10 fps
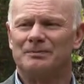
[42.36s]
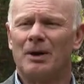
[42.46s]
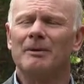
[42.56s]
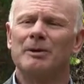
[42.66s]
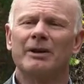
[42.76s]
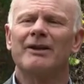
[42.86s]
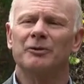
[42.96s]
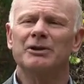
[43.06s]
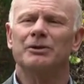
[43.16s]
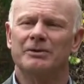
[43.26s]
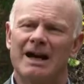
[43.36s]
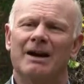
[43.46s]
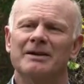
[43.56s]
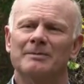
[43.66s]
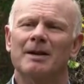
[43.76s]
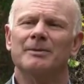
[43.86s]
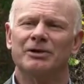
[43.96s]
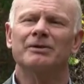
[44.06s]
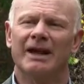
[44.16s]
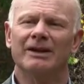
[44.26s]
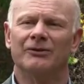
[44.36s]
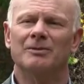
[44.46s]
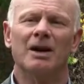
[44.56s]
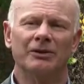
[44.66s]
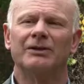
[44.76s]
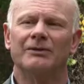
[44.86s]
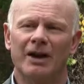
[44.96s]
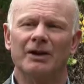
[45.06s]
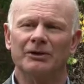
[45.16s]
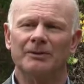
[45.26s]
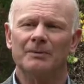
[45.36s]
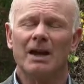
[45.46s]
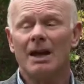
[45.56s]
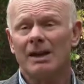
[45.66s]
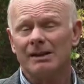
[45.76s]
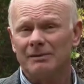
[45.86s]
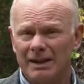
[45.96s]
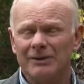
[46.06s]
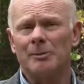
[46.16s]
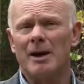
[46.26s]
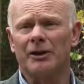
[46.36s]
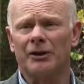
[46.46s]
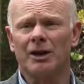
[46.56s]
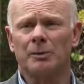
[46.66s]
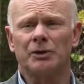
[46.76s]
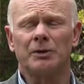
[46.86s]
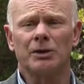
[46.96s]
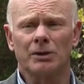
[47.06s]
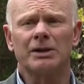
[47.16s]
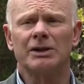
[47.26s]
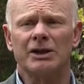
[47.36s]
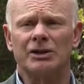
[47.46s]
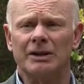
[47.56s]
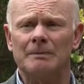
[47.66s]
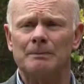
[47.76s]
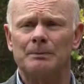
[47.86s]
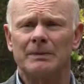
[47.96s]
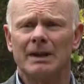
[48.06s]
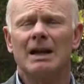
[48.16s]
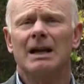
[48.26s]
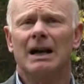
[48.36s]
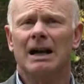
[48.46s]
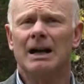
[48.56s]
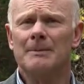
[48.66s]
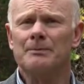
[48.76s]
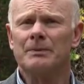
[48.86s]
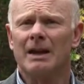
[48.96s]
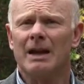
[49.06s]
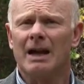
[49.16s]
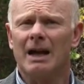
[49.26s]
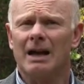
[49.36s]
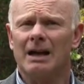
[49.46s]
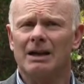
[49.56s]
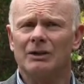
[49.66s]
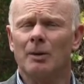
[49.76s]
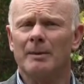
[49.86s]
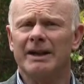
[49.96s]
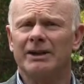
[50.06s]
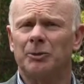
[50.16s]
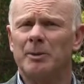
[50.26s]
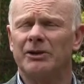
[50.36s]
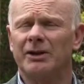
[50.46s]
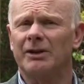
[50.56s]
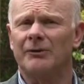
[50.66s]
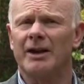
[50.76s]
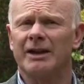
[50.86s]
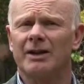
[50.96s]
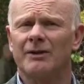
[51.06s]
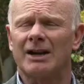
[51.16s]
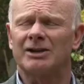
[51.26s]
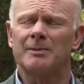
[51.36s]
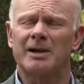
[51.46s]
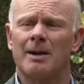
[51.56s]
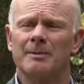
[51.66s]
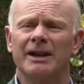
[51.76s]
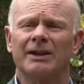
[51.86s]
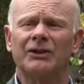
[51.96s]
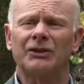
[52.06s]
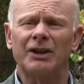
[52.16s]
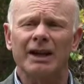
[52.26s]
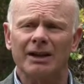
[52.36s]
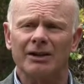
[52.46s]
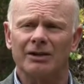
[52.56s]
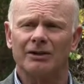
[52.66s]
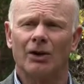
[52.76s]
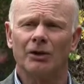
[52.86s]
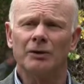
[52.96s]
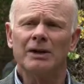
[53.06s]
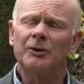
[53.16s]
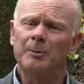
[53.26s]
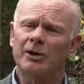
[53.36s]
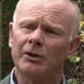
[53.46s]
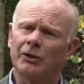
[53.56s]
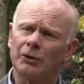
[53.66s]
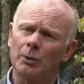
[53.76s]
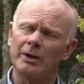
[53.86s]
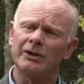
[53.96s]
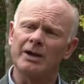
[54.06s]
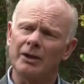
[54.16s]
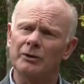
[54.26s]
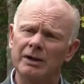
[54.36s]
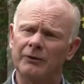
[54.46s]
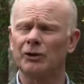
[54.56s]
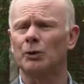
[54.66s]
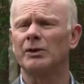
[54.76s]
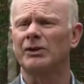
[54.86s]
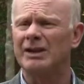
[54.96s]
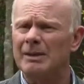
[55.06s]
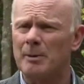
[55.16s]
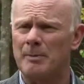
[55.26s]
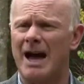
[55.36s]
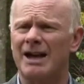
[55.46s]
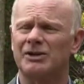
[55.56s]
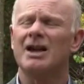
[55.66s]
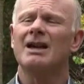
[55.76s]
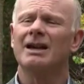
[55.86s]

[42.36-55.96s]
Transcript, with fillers: probably whatever we do now, it might be too late for most of those. That leaves about a third which are in good condition. Um, not many species, if any, have actually become extinct on reefs because there's always another reef, there's always a deeper patch